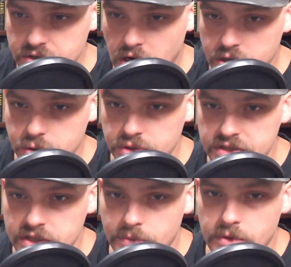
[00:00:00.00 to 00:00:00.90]

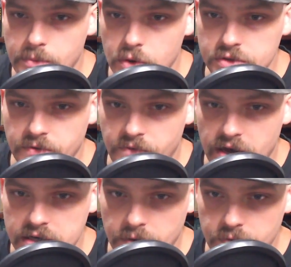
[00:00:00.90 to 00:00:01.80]
doctrinally some of the most
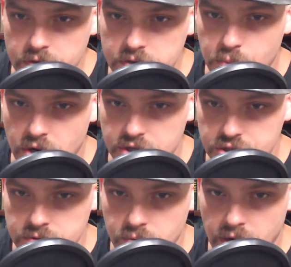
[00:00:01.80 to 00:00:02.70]
effective
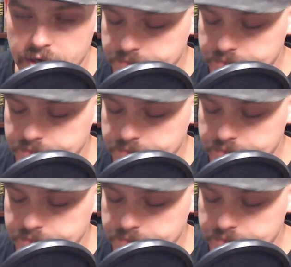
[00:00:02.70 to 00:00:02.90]
suppression, right?